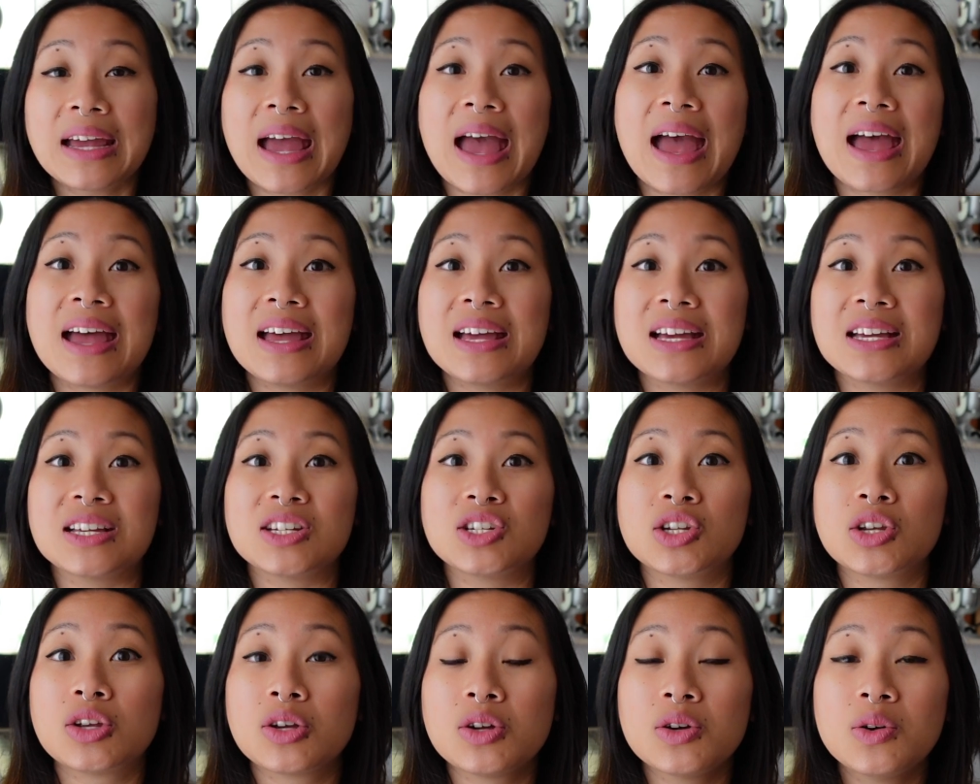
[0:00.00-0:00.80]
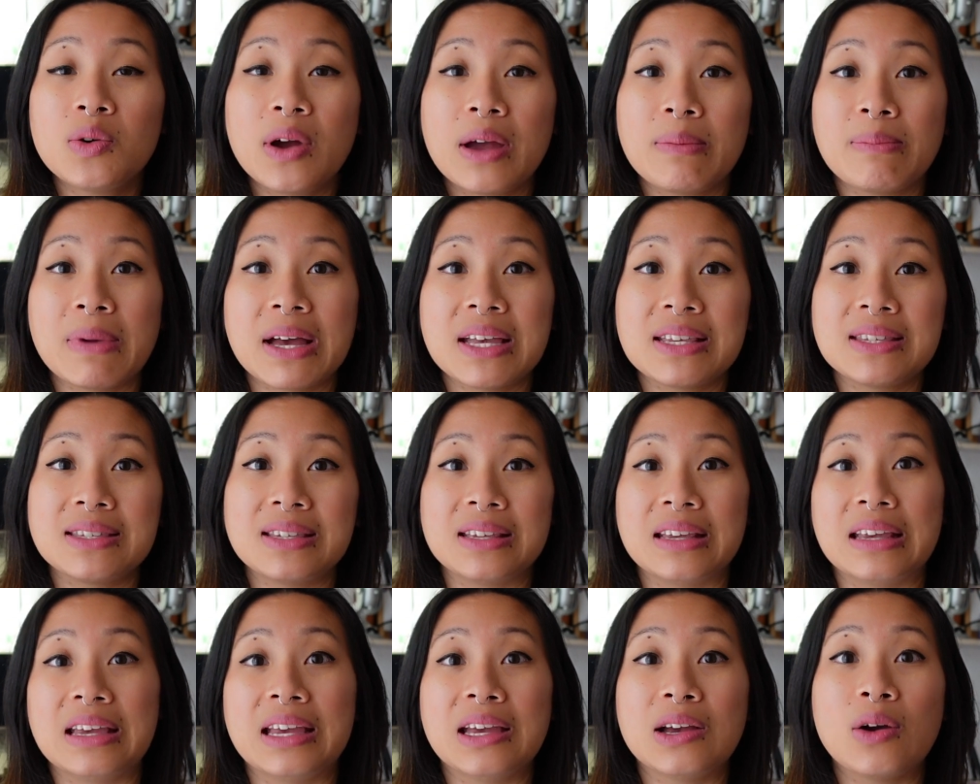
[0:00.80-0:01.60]
And who am I
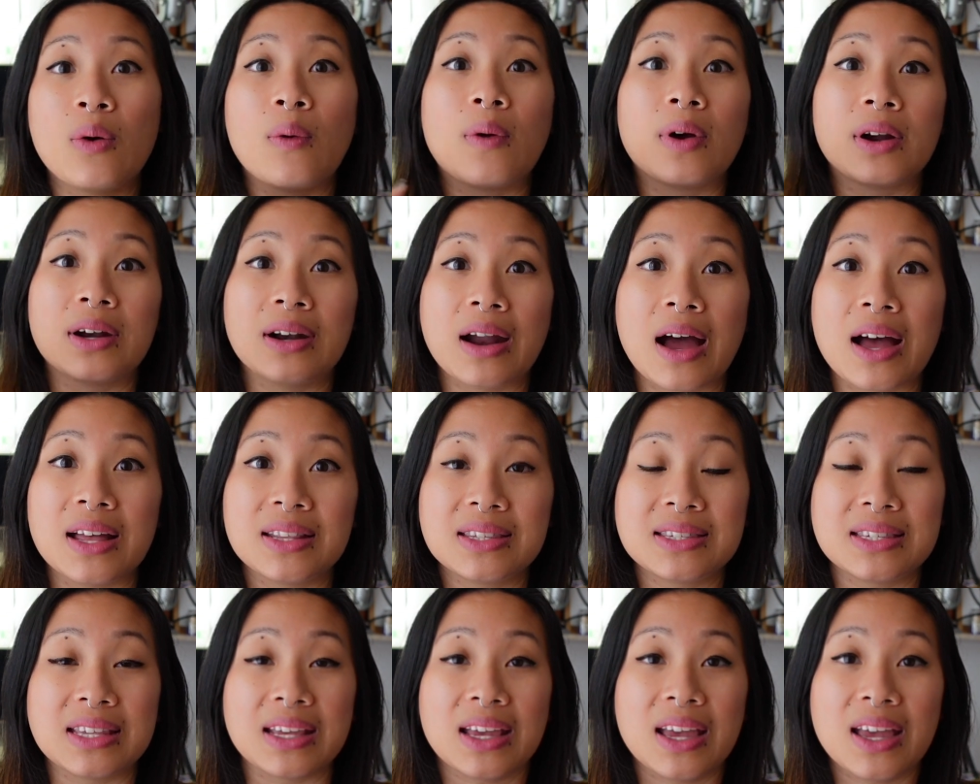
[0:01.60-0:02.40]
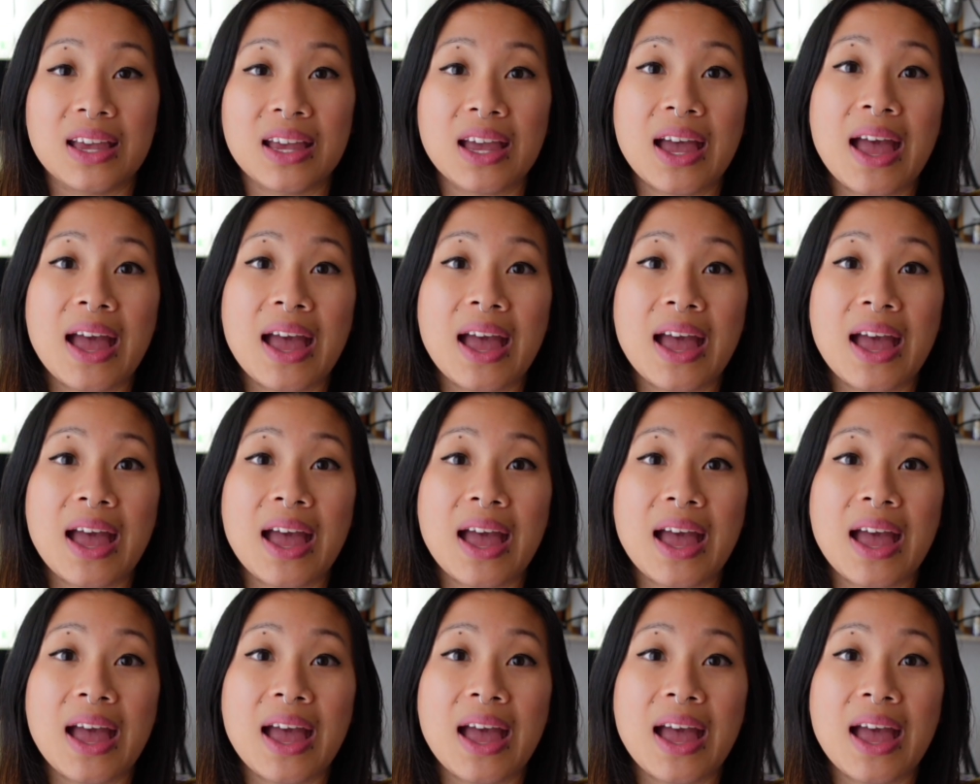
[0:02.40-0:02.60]
seeing or not seeing?